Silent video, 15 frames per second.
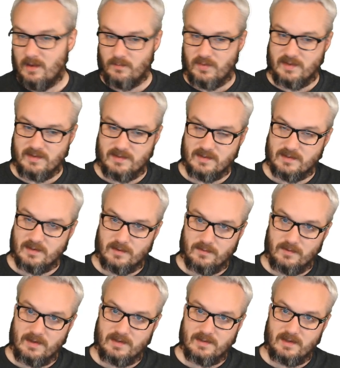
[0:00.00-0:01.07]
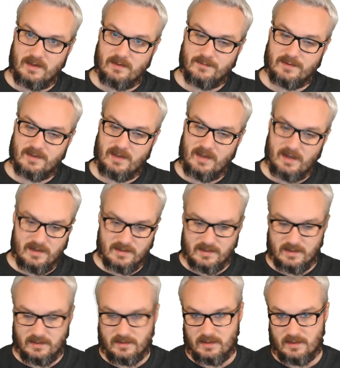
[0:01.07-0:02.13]
Plus it's a 3 CMC
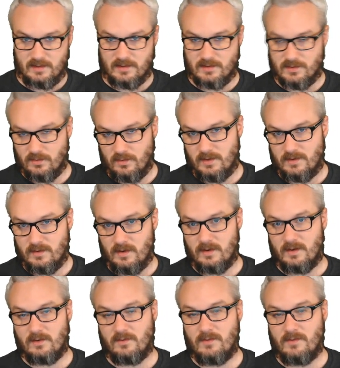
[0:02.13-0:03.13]
instant to destroy target